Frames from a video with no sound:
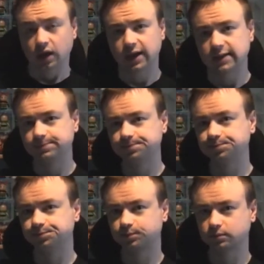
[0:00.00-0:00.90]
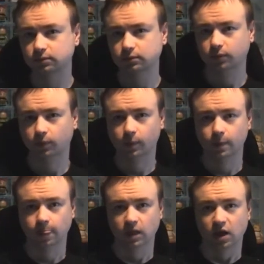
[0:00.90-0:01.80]

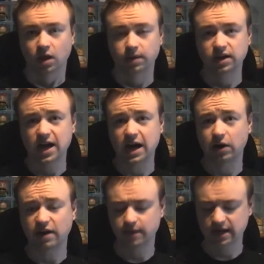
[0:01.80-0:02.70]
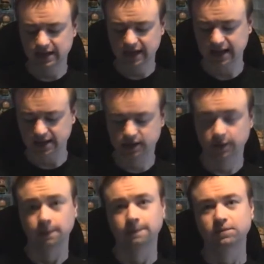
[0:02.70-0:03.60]
But now I've made a list
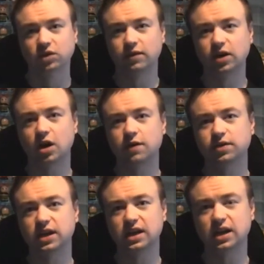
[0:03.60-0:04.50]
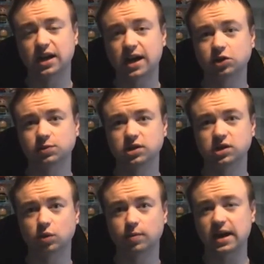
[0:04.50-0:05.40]
of a lot of the announcements
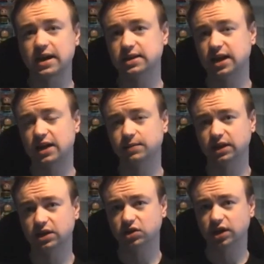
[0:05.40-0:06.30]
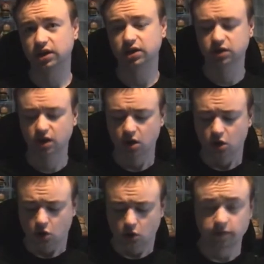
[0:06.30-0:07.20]
that were made at Mickey's Circus.
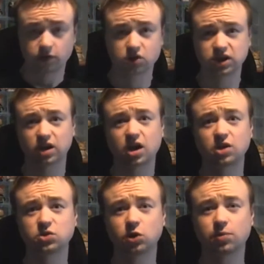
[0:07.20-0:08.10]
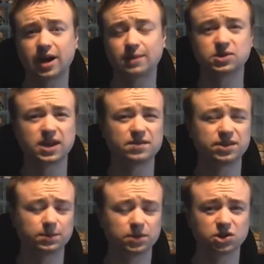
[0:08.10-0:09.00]
Unfortunately I can't talk about absolutely
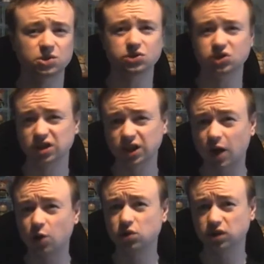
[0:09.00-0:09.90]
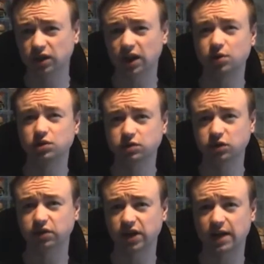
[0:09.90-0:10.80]
everything because there was just loads and loads of
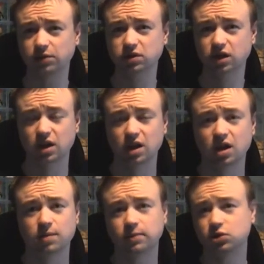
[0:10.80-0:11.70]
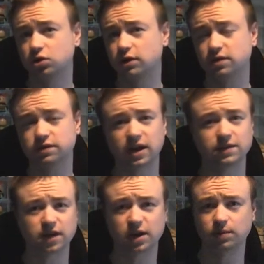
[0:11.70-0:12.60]
stuff announced. I'm sure if you
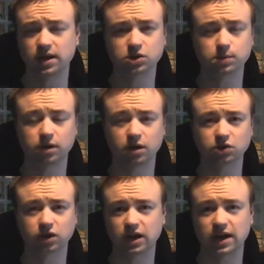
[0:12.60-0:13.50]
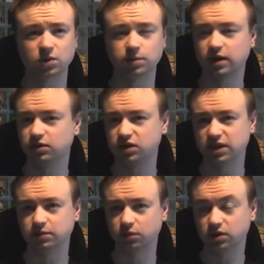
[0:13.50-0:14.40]
find Vinylmation blogs online you'll be able to see
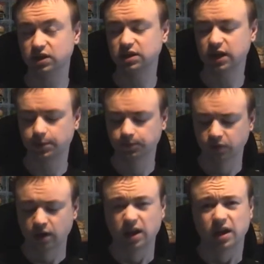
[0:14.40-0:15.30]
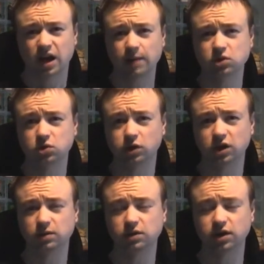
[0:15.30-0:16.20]
even more detail. I'm just
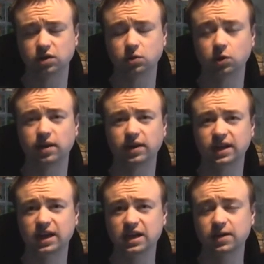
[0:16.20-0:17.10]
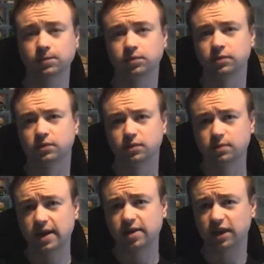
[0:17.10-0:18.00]
going to talk about the key
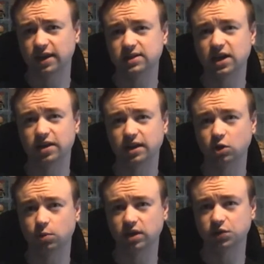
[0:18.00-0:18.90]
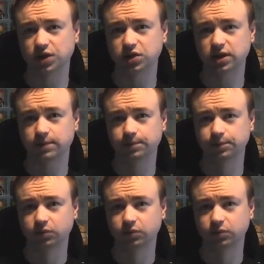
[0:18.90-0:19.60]
9 things that I think you'll be interested in.